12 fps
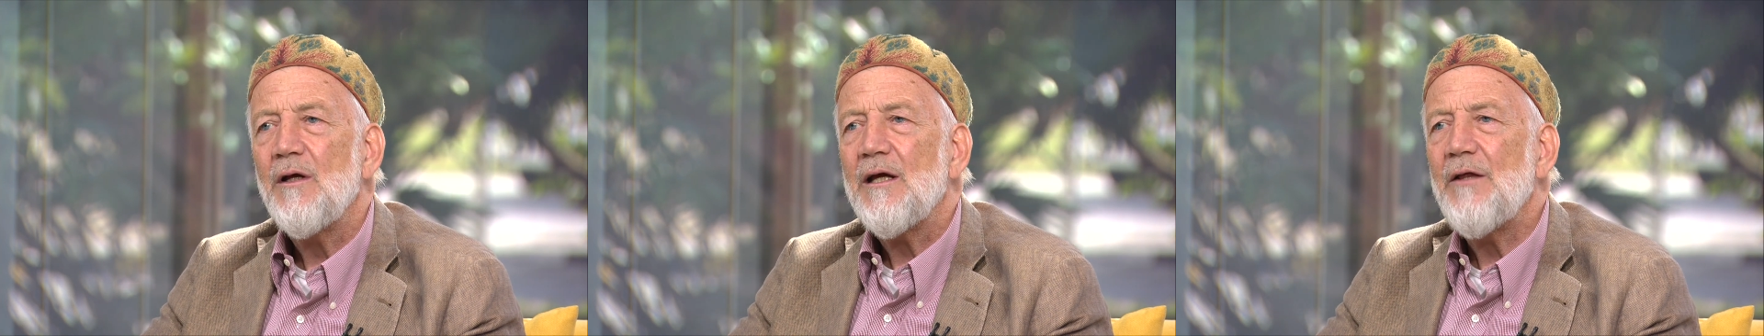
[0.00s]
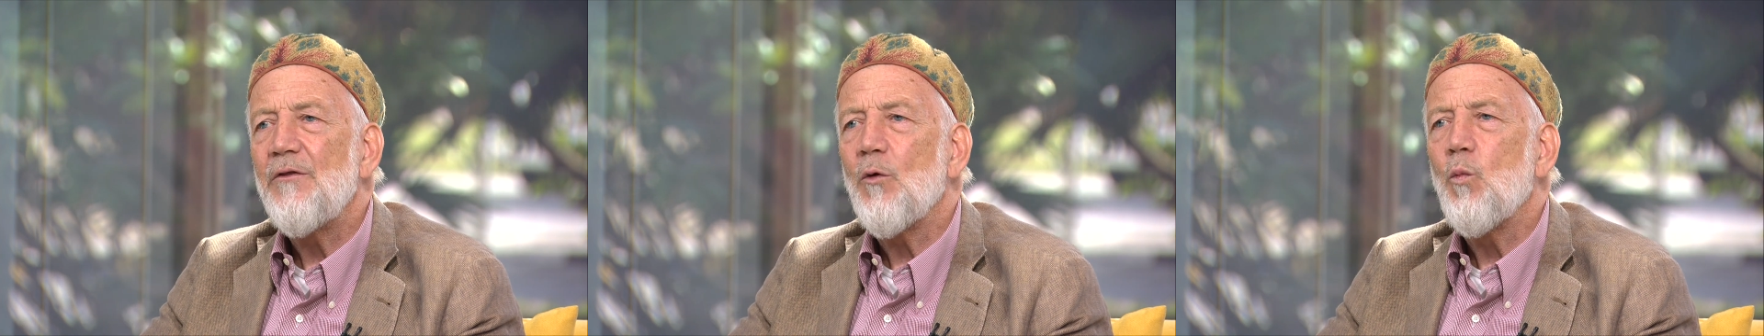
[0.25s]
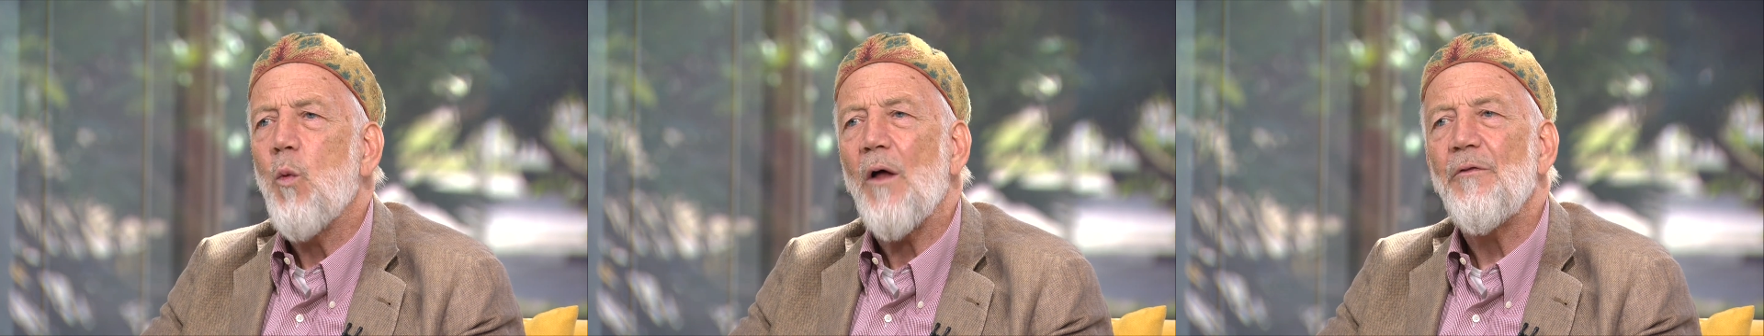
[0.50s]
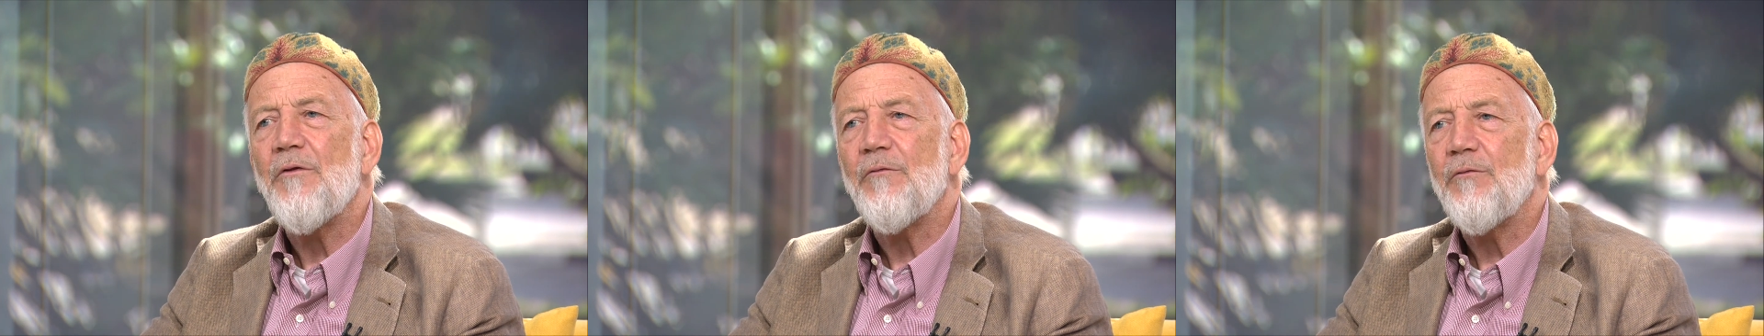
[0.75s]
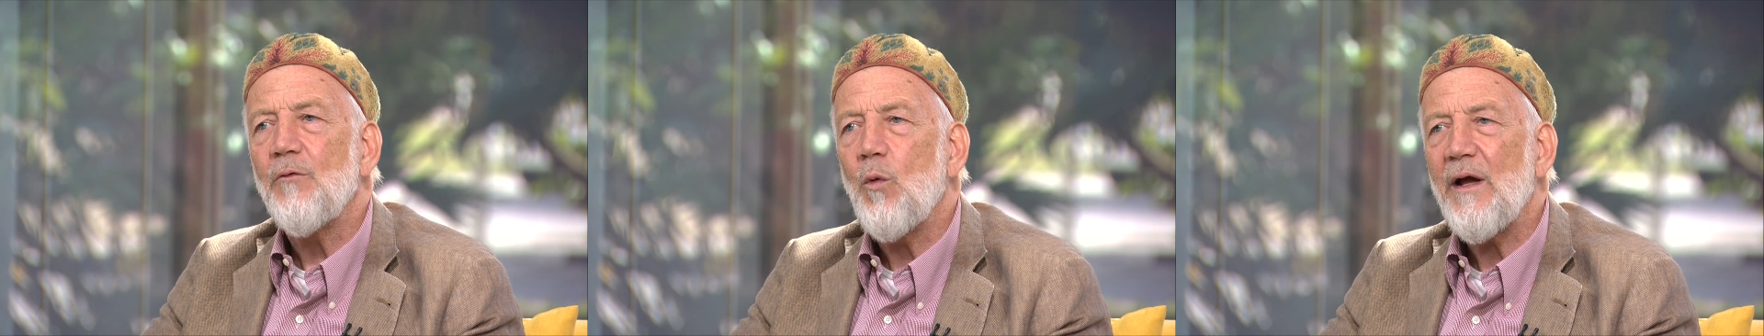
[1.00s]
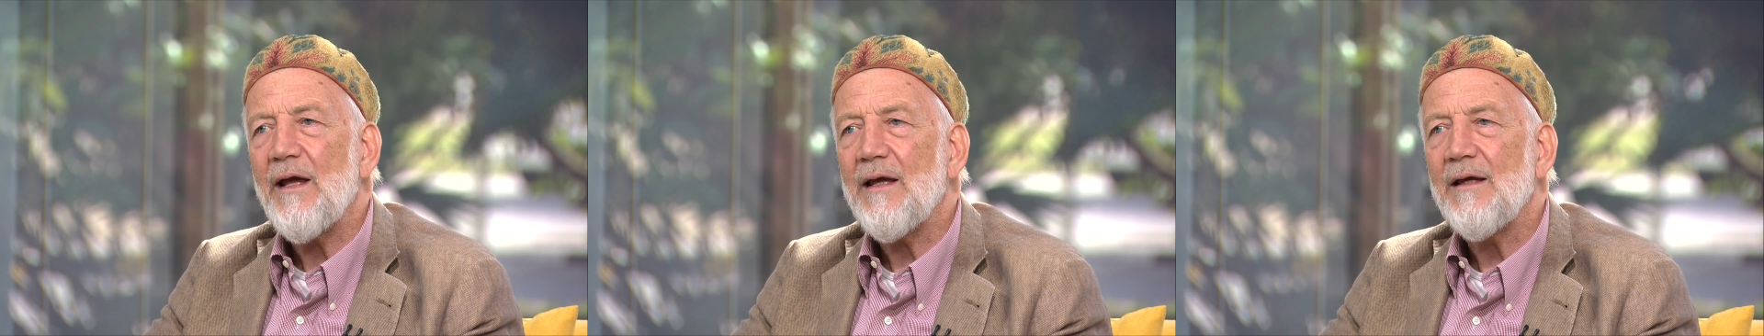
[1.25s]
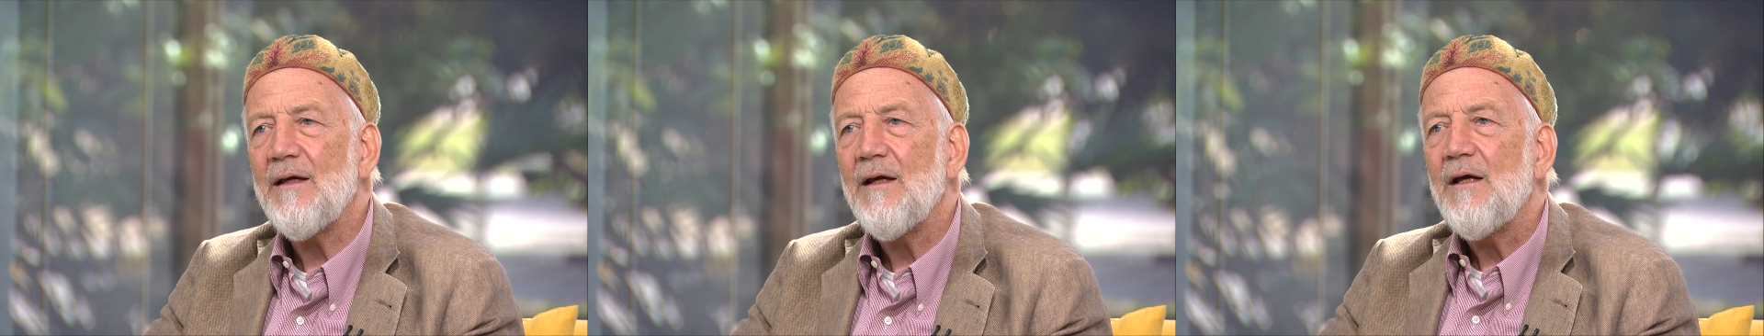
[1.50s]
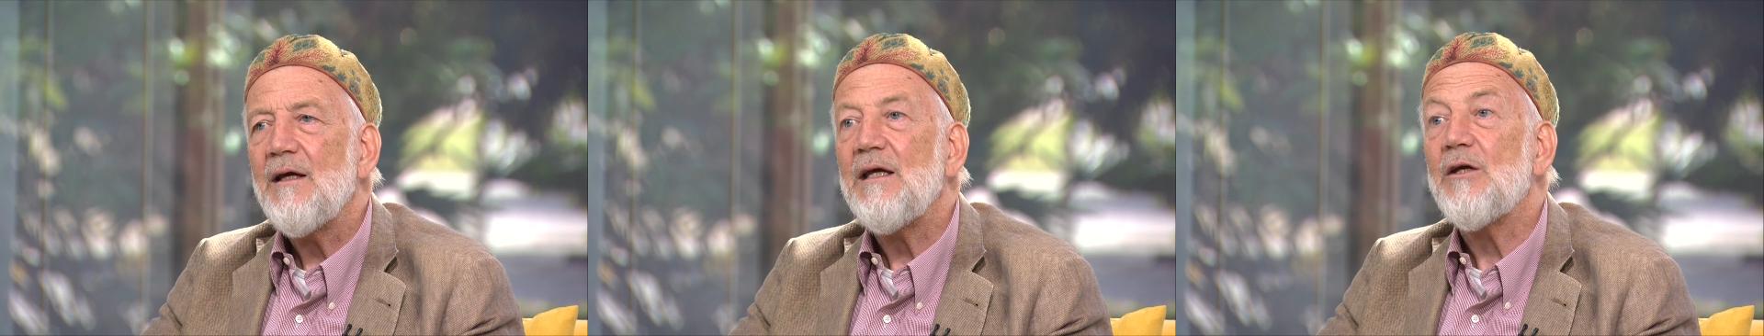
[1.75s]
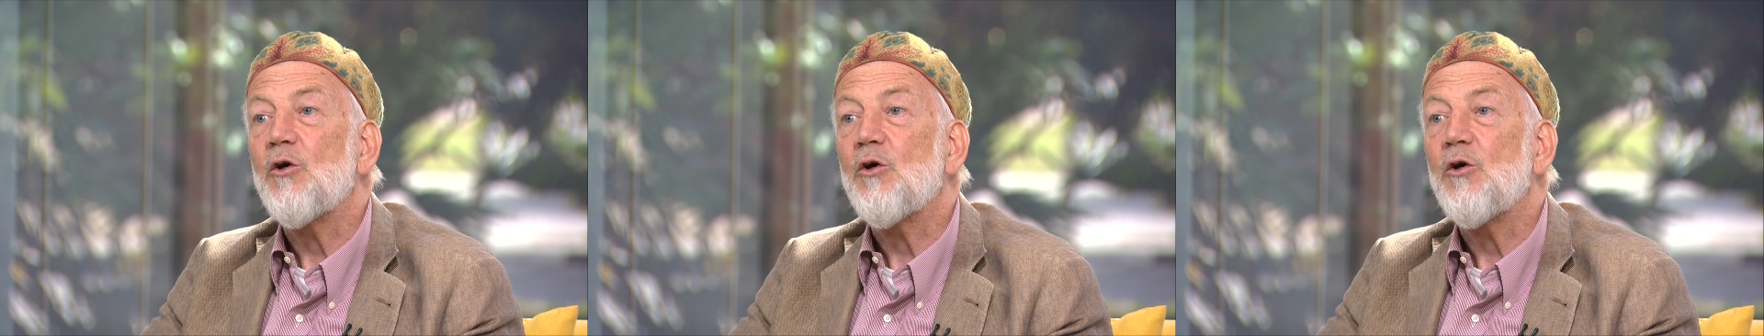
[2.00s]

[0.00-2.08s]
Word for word: in the wonderful way he